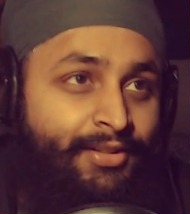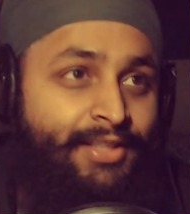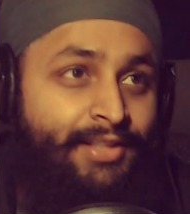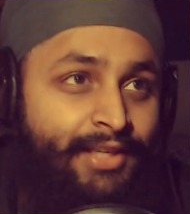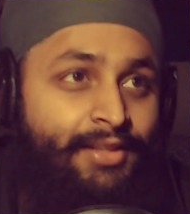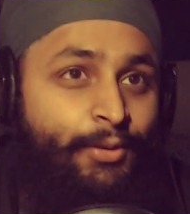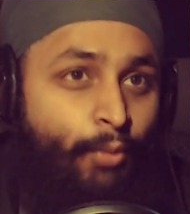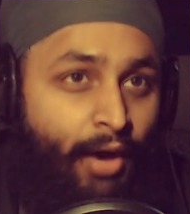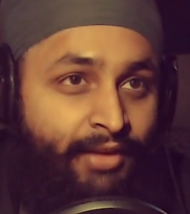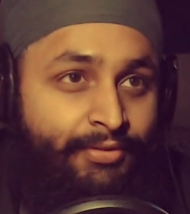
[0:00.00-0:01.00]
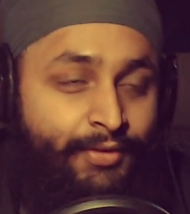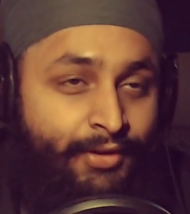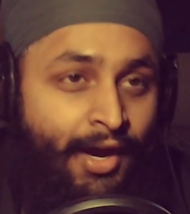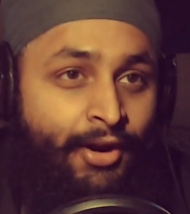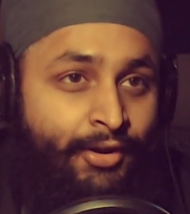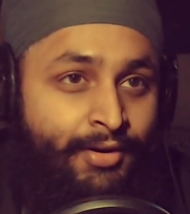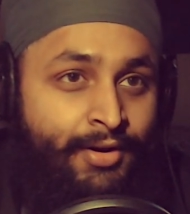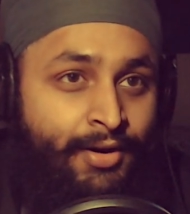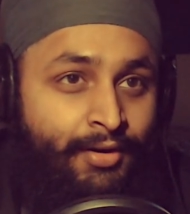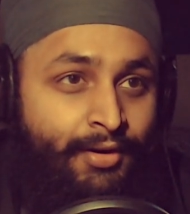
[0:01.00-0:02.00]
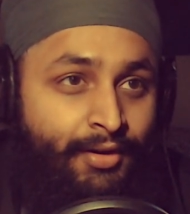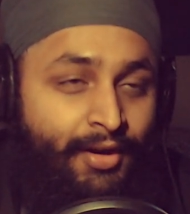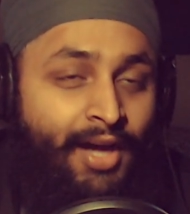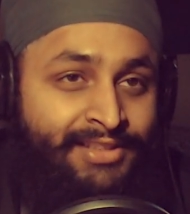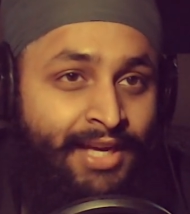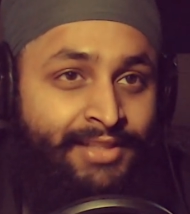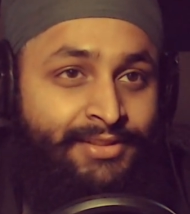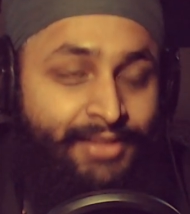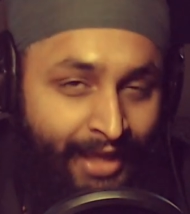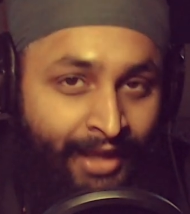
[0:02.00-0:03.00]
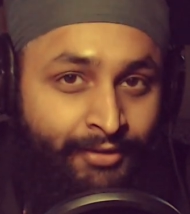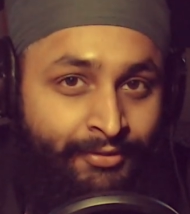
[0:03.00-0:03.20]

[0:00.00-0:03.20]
legally wife, not under God's eyes yet.